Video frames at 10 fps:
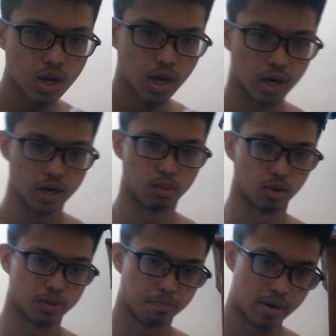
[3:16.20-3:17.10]
and he
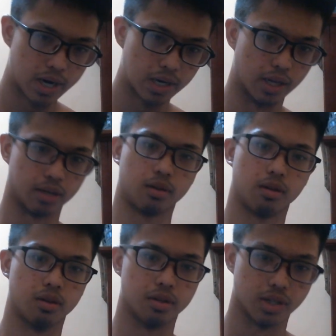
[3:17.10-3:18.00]
was peeling
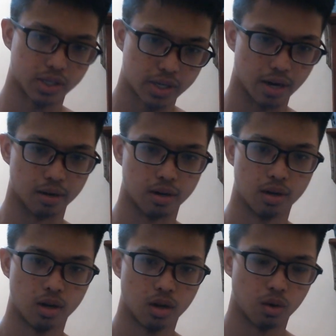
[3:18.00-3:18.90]
the skin.
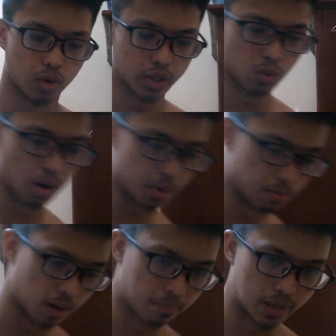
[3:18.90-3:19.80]
What do I mean
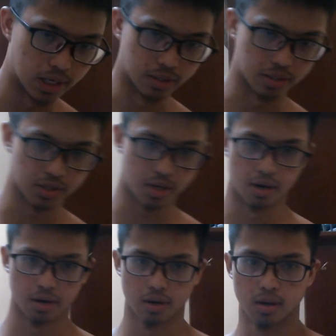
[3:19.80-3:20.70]
by peeling the skin?